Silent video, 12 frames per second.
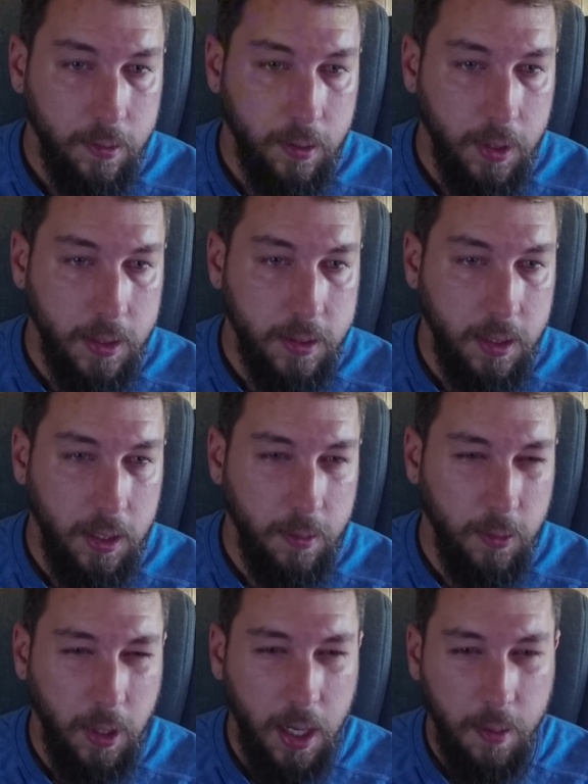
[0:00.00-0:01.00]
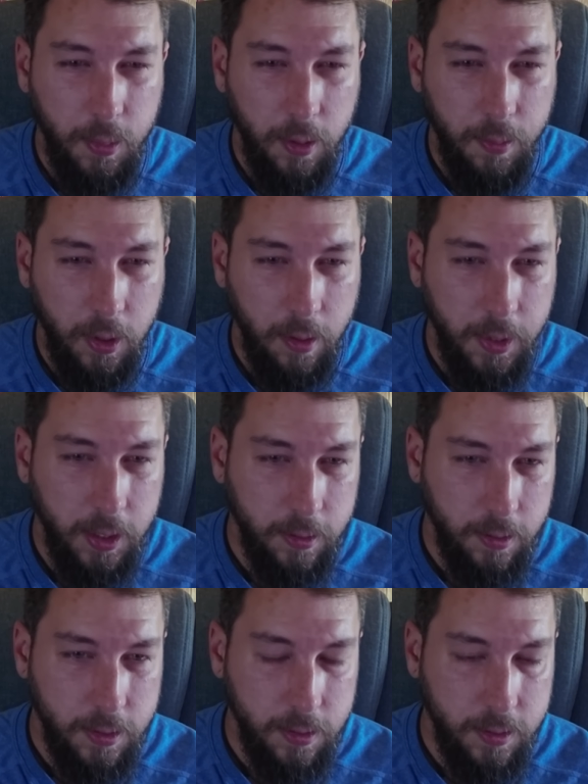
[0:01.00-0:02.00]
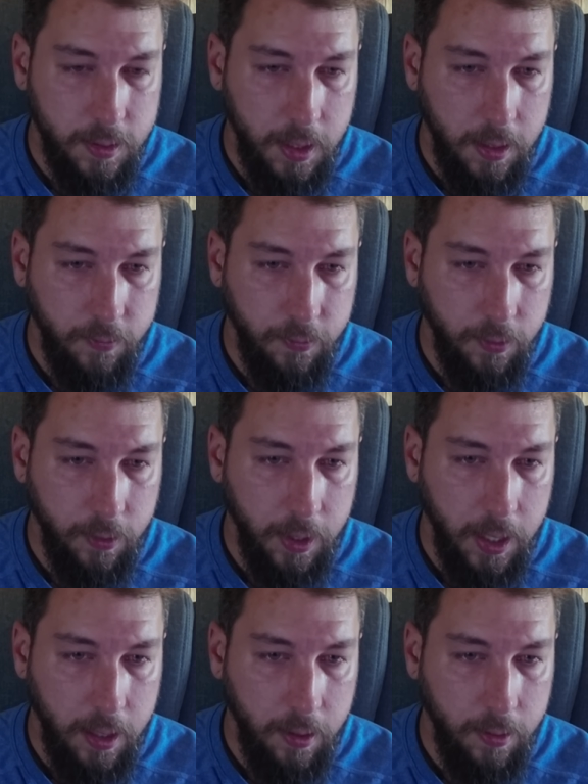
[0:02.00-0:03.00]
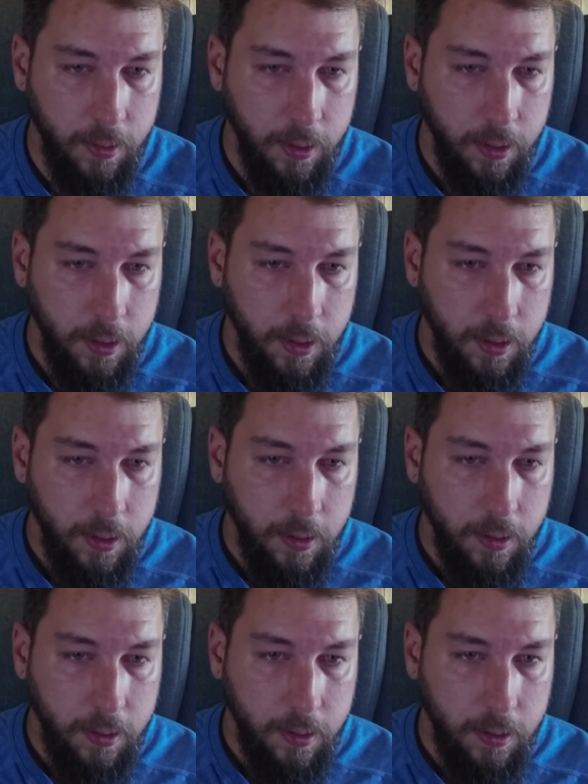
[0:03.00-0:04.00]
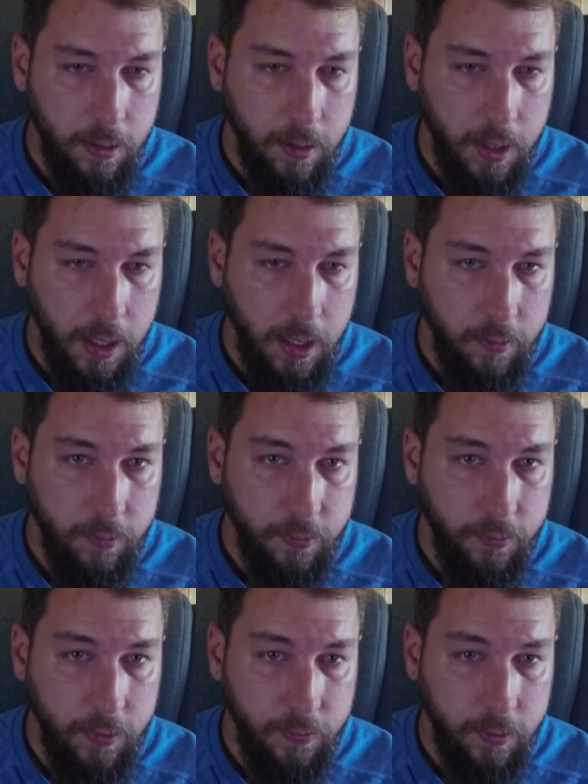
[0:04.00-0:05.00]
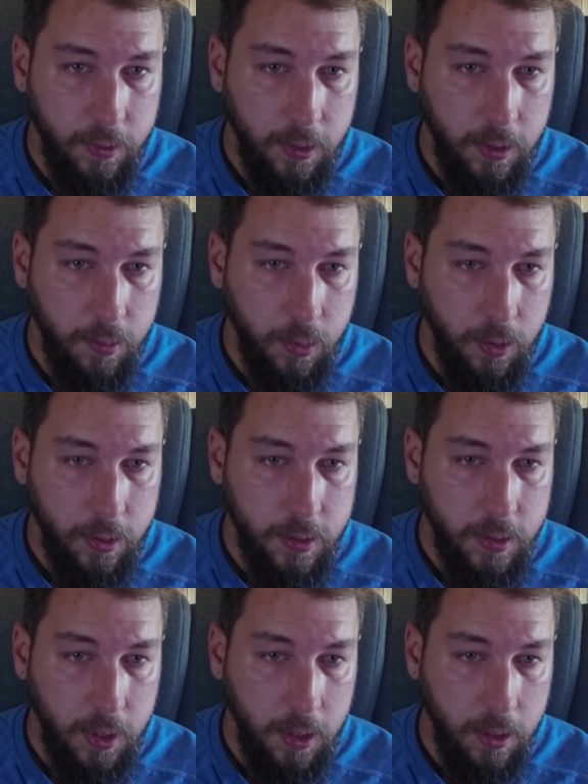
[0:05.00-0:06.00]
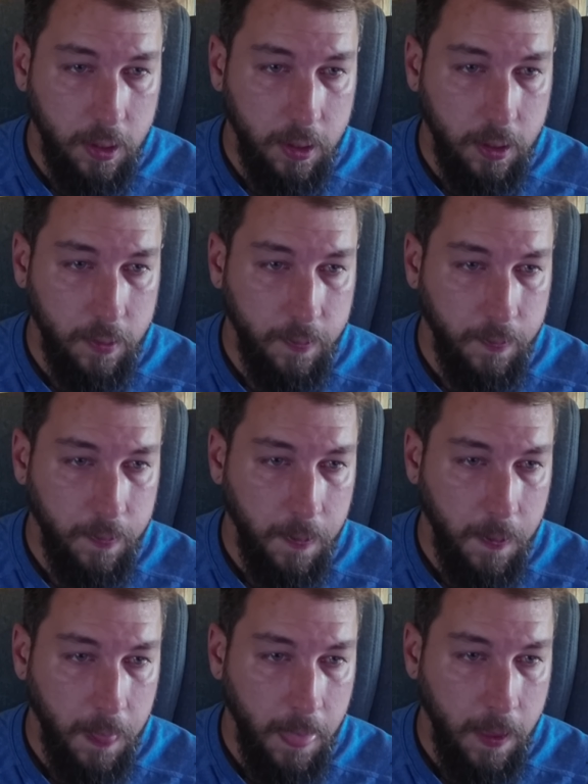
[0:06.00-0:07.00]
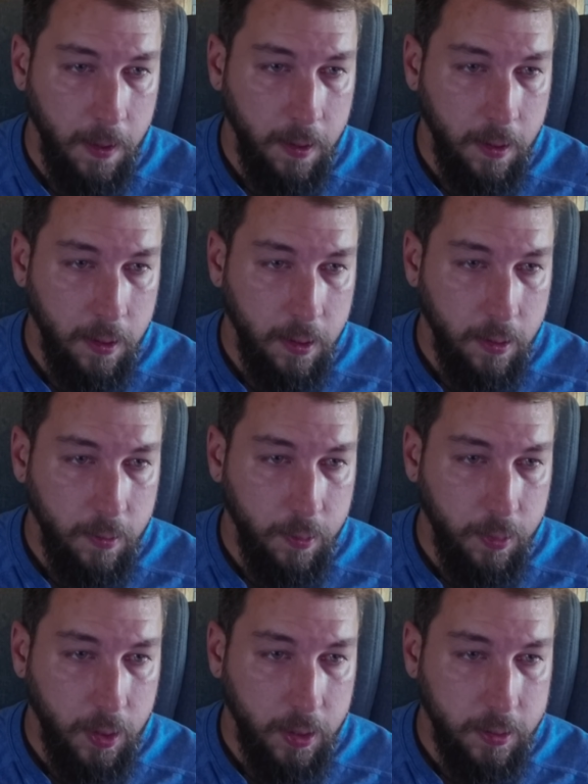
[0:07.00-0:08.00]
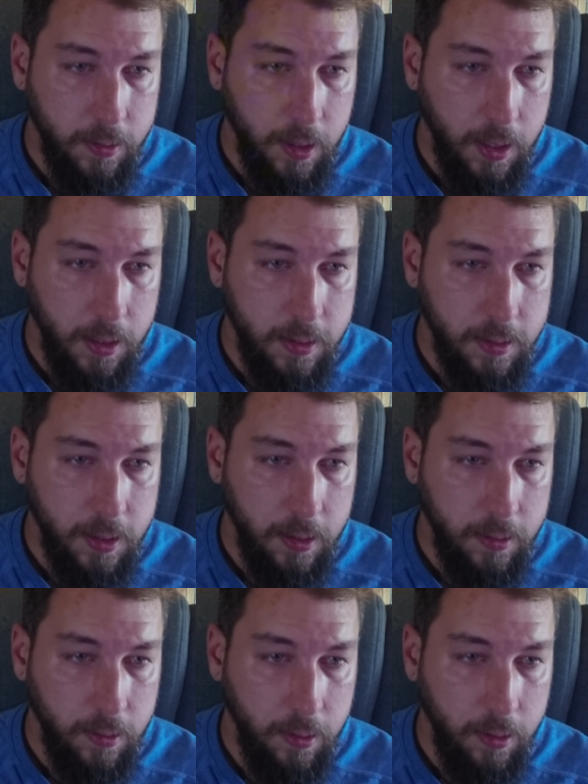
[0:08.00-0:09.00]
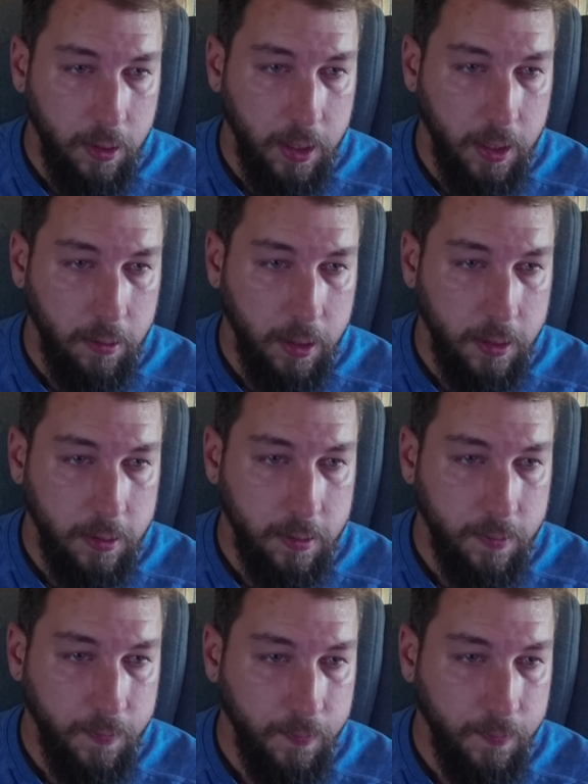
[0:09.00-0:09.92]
Let's keep the hyperparameters the same for now. I have a 50 epochs here, but I set the learning rate